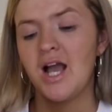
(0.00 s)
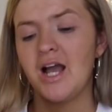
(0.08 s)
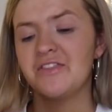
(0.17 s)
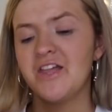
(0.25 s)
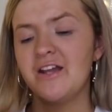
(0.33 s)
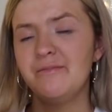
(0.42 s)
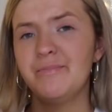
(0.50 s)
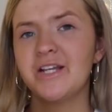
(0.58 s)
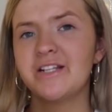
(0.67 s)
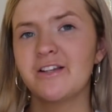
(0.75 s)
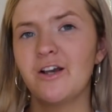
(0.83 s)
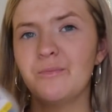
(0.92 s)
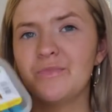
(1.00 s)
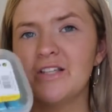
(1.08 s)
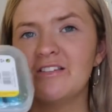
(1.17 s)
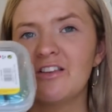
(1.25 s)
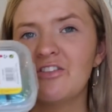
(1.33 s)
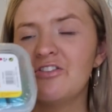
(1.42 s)
I then picked up
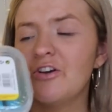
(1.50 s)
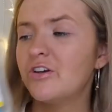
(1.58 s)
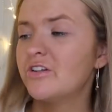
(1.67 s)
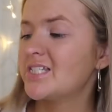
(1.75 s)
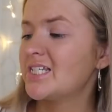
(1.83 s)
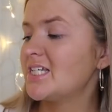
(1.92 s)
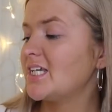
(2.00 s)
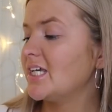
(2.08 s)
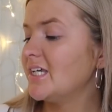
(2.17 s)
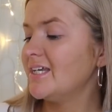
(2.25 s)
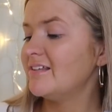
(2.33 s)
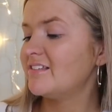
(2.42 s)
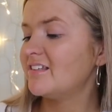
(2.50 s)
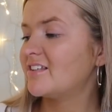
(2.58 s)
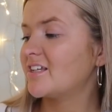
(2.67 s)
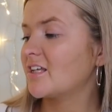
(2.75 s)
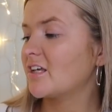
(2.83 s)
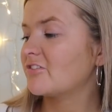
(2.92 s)
these 30 Easy
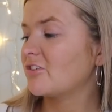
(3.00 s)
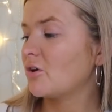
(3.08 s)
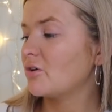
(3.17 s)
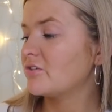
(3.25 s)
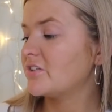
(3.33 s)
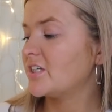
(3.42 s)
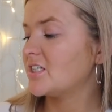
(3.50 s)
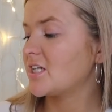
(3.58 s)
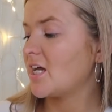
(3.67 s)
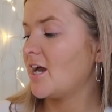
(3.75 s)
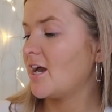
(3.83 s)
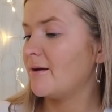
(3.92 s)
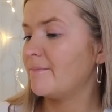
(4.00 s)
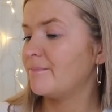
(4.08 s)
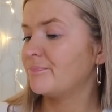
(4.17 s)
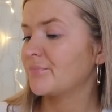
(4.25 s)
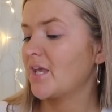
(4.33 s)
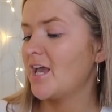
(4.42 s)
Seal assorted.
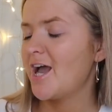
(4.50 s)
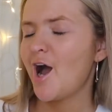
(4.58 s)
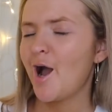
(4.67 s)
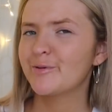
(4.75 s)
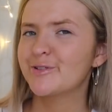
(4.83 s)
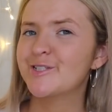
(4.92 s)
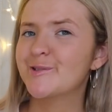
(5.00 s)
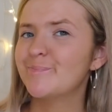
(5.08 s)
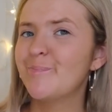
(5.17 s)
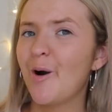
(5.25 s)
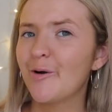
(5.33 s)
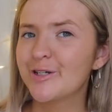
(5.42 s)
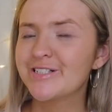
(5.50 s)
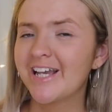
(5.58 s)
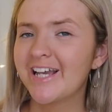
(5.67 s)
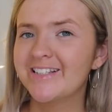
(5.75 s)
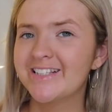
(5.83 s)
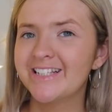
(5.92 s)
I was more
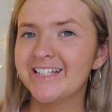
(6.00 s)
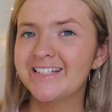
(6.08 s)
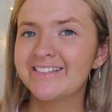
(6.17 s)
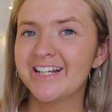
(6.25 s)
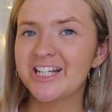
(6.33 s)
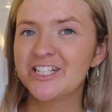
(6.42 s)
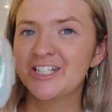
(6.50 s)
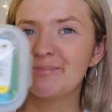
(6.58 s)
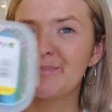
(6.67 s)
excited than these than I should